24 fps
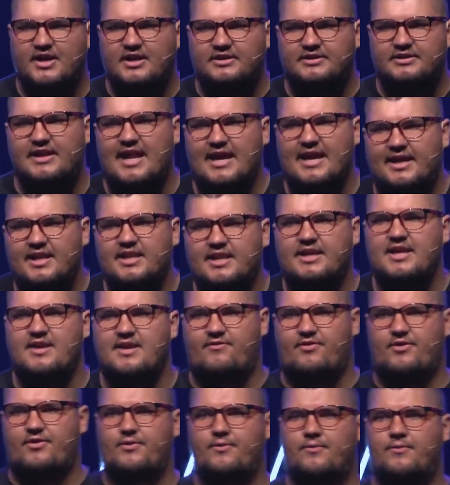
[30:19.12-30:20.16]
that I can
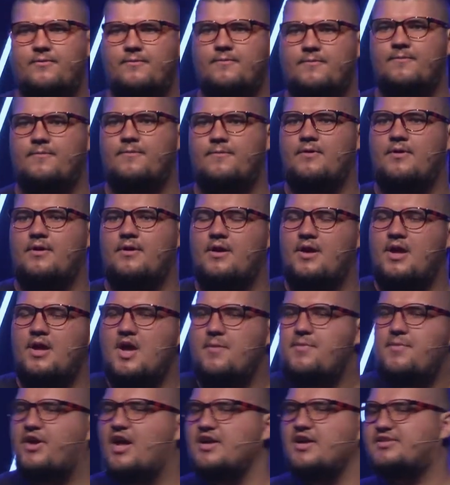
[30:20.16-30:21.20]
give you.
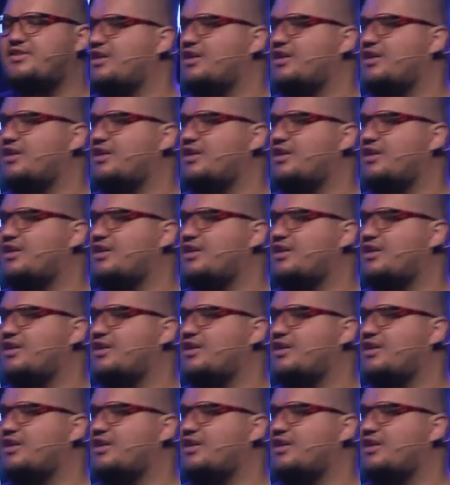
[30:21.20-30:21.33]
Because the